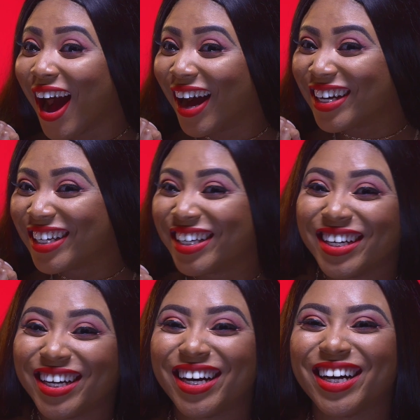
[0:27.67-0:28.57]

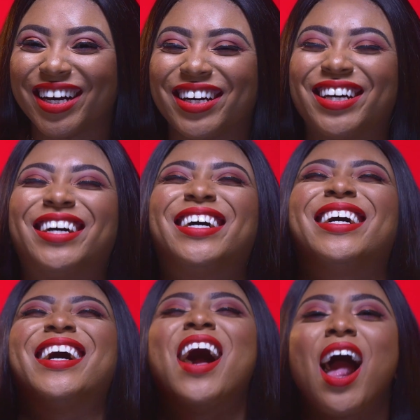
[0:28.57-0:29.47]
Yeah.
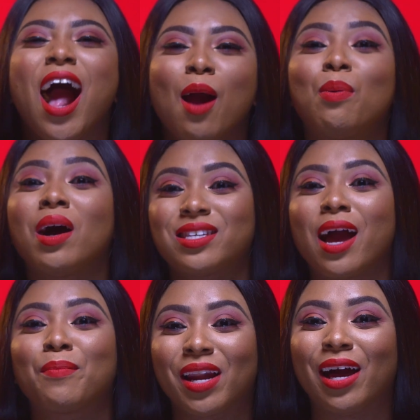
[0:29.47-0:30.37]
I'm
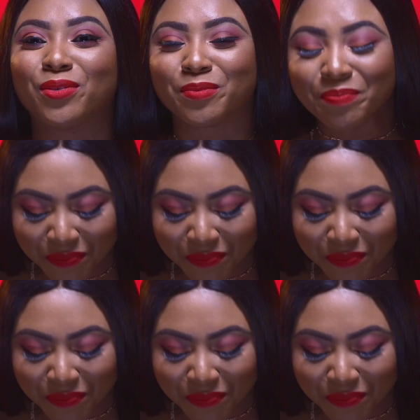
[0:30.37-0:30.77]
part-time clown.